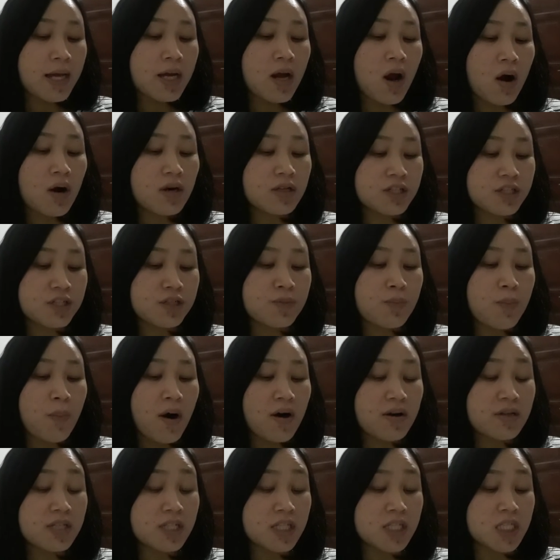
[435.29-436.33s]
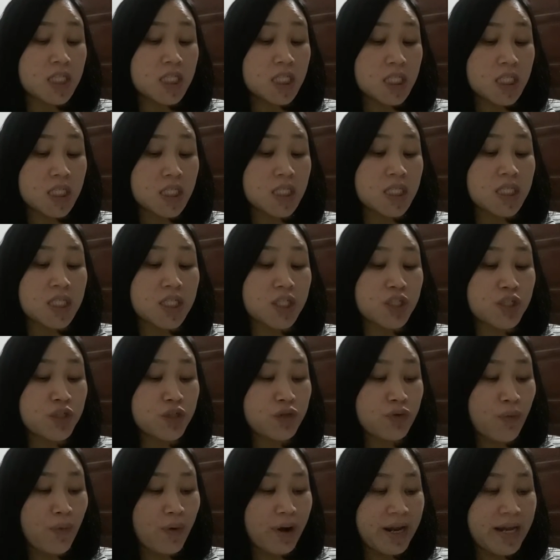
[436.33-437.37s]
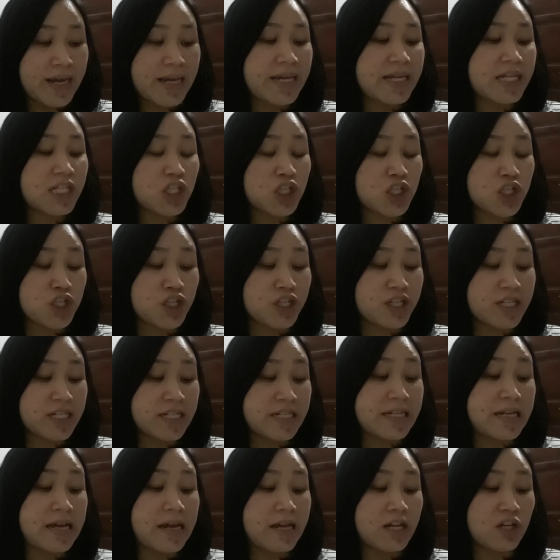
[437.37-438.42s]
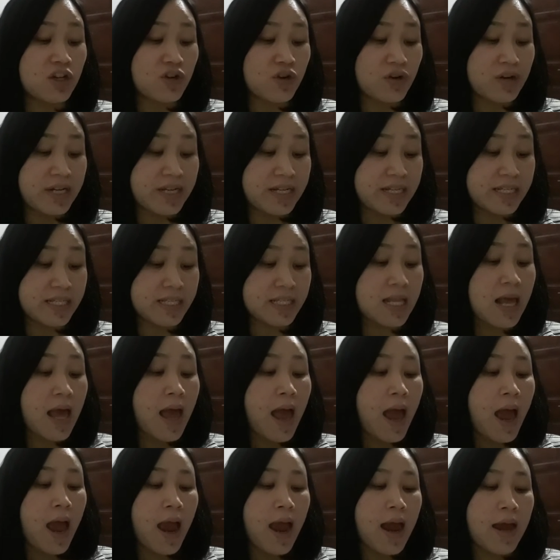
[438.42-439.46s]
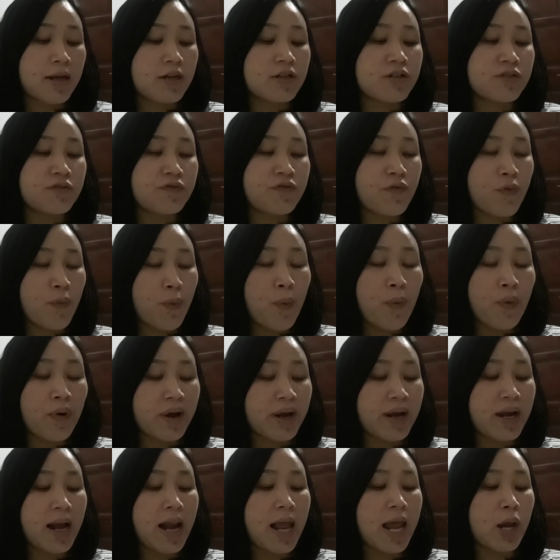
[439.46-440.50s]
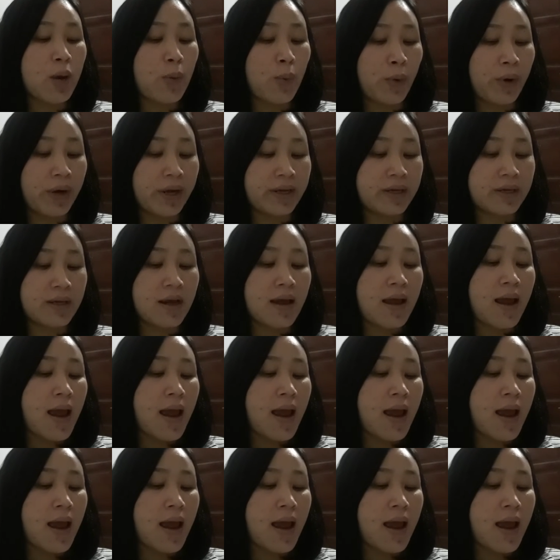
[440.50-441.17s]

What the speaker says: got a master's degree in teaching English as a foreign language.